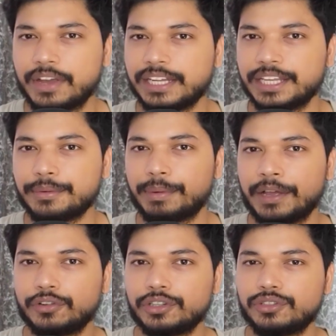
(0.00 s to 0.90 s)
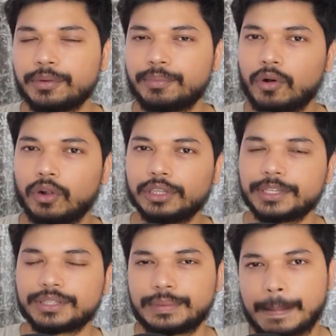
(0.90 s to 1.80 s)
and keep applying for the job all the
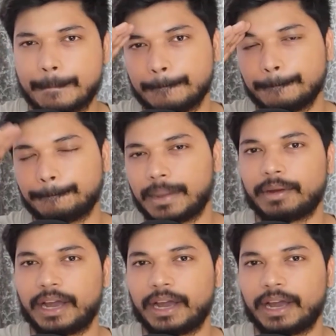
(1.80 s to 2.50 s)
best bye